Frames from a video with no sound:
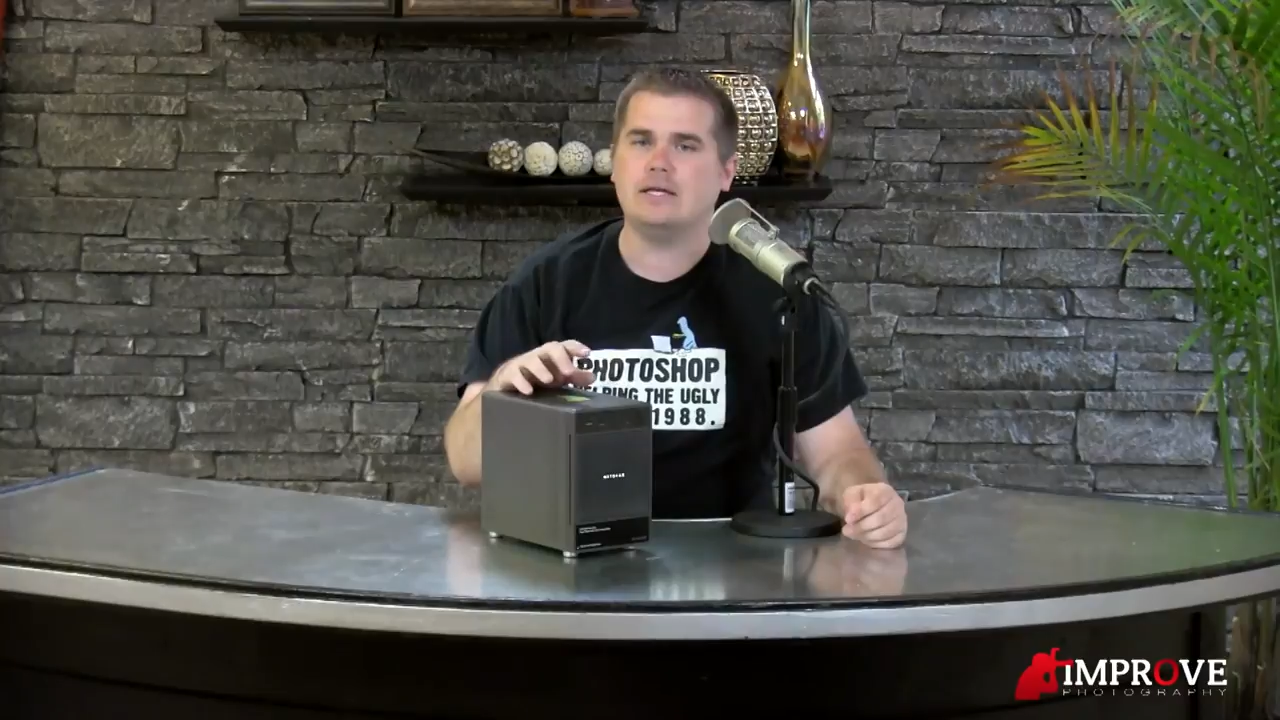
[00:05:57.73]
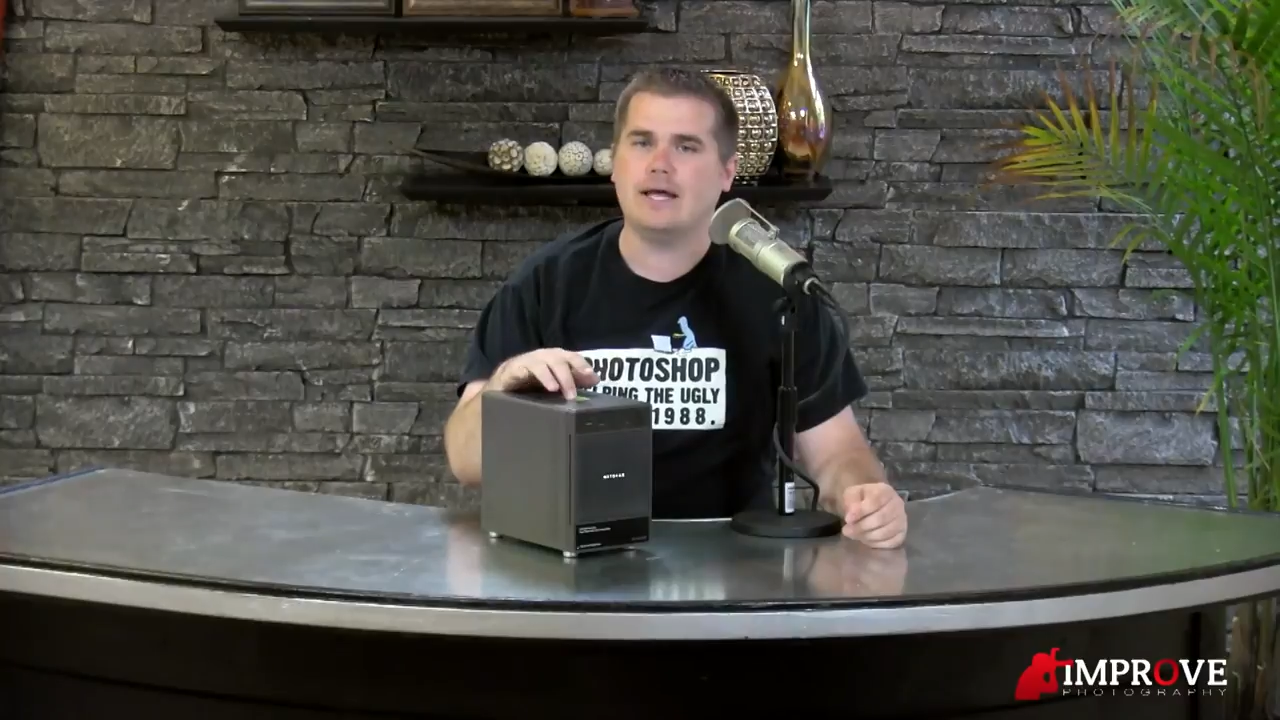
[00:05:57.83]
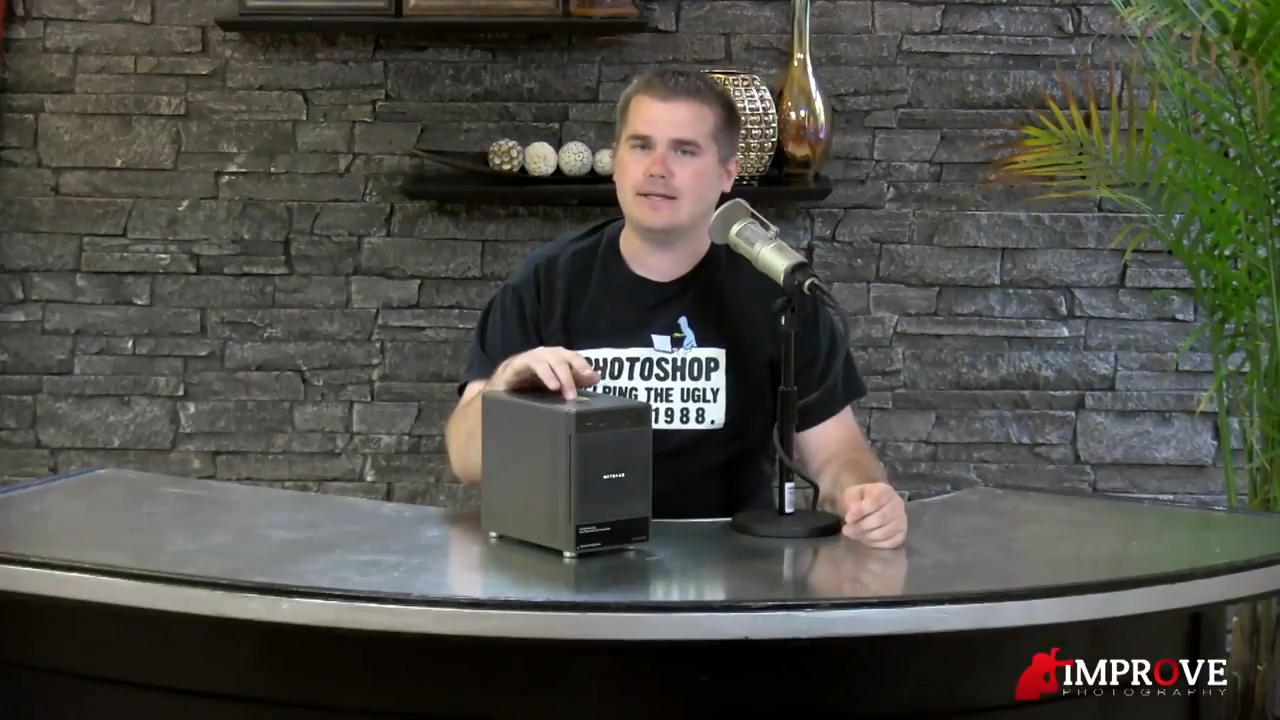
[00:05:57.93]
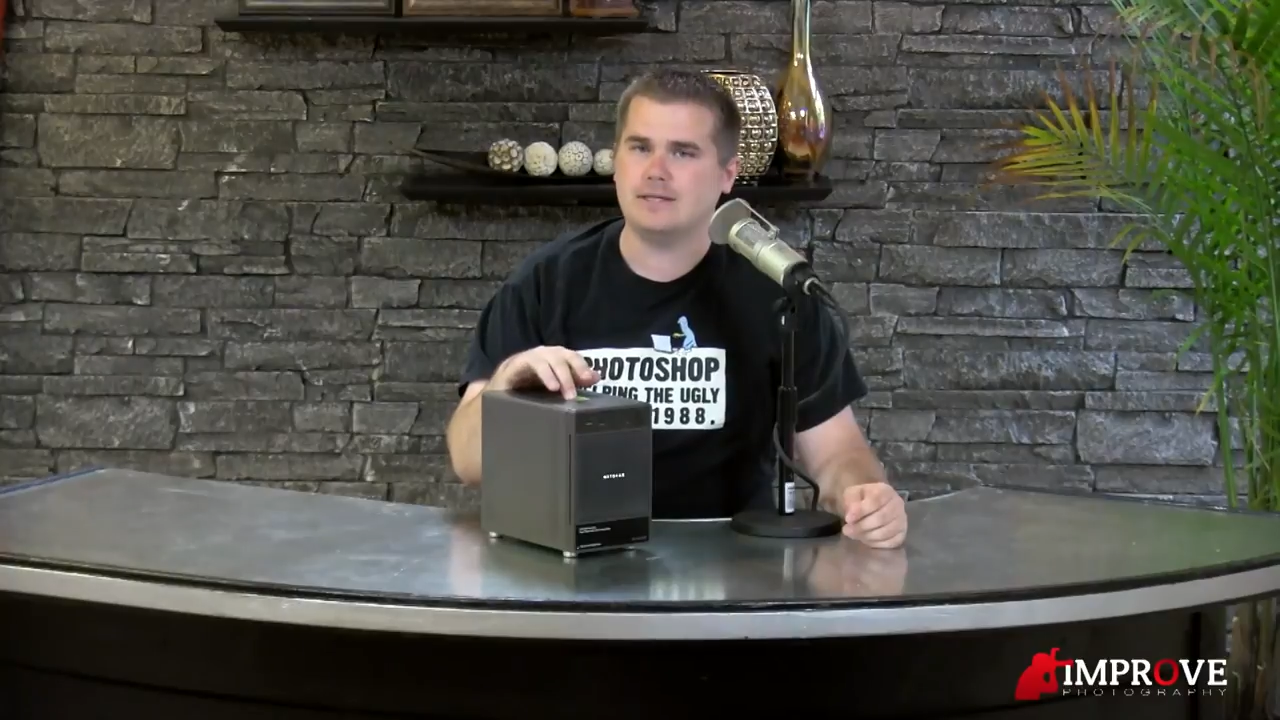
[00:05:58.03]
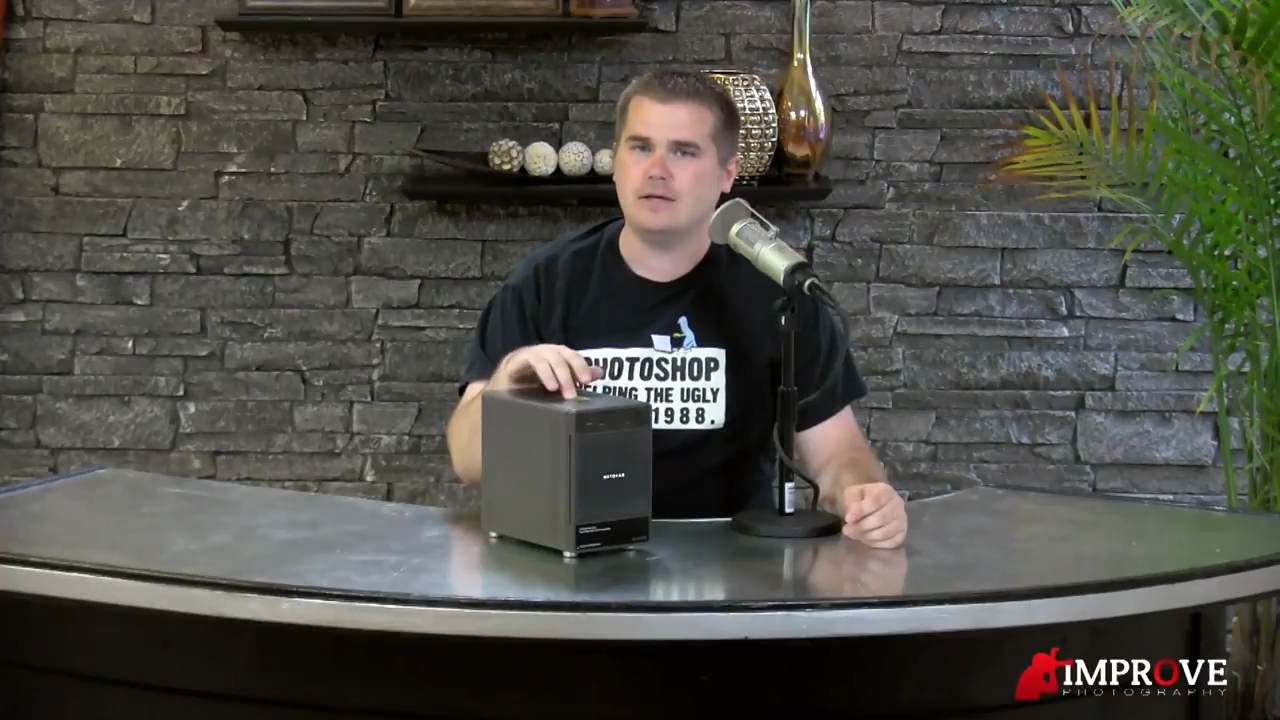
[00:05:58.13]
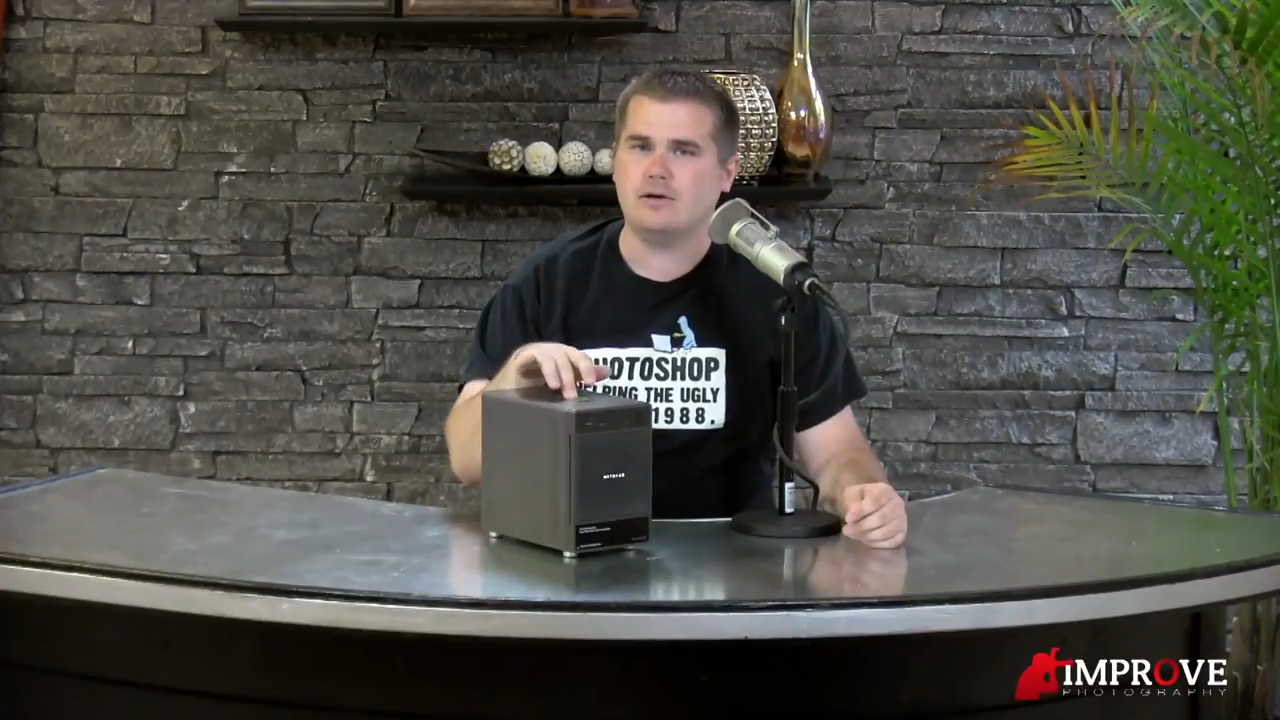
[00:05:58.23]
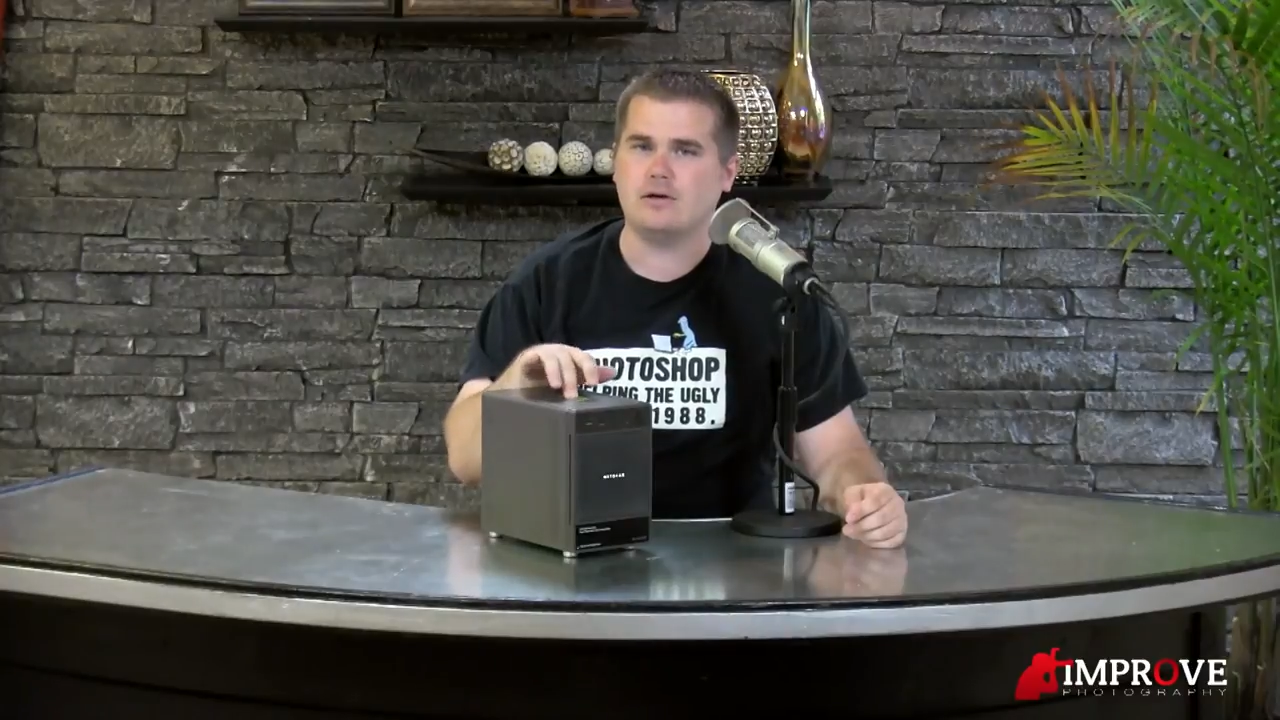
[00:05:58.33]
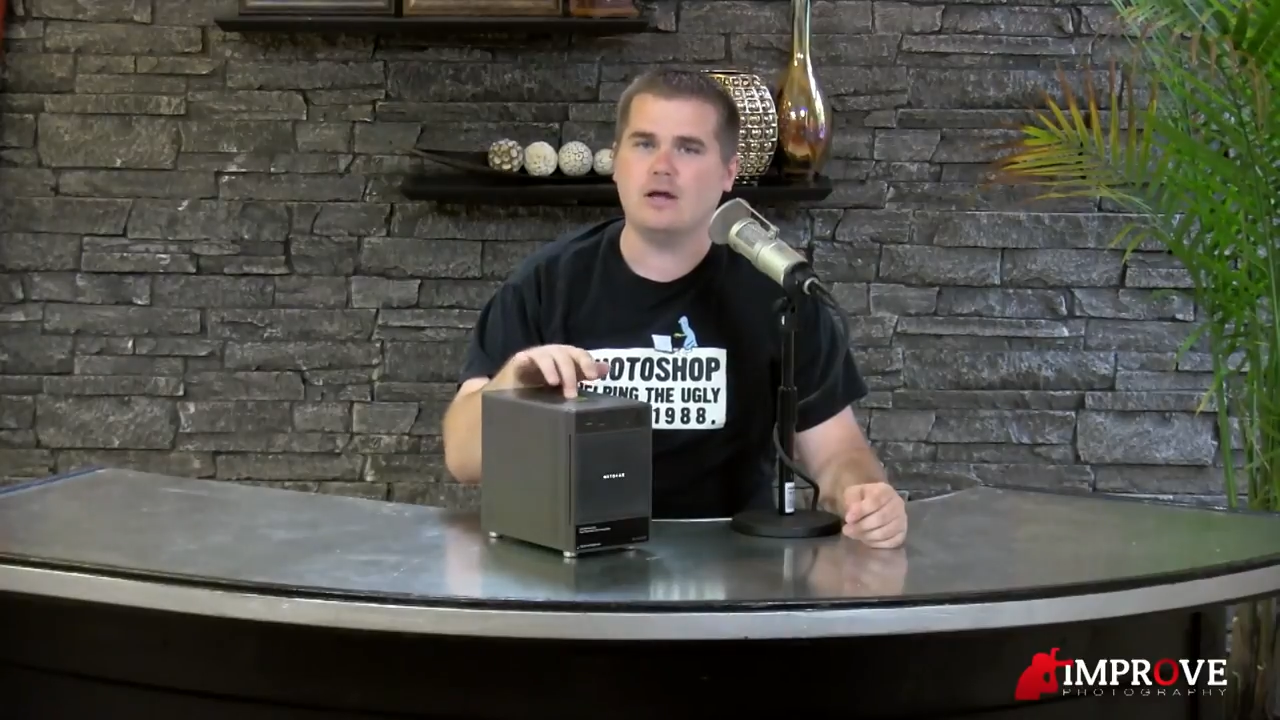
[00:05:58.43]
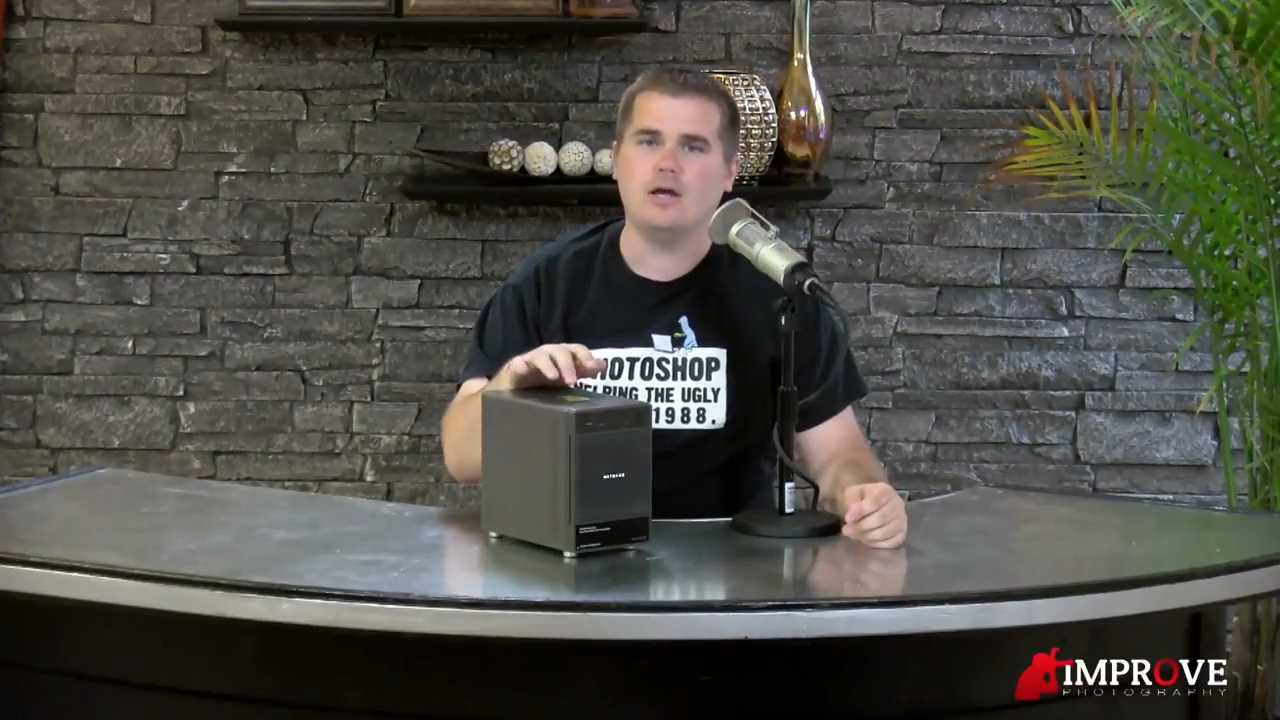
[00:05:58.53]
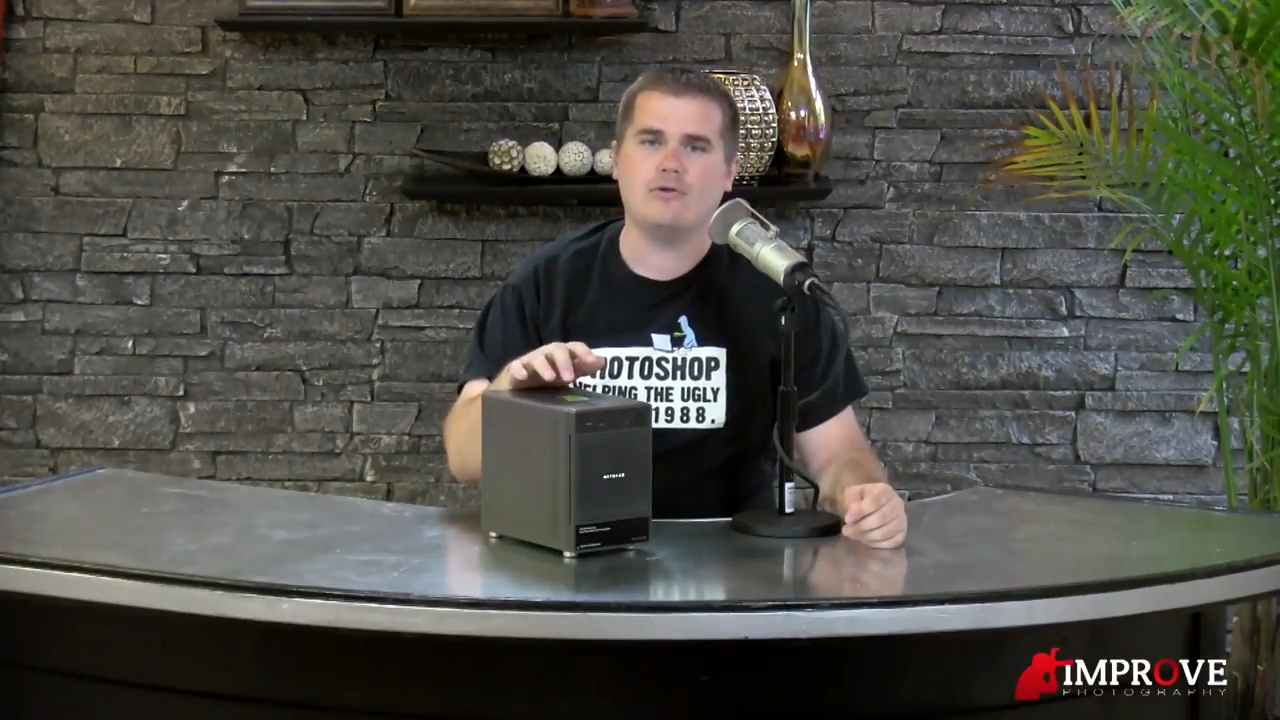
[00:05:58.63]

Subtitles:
Netgear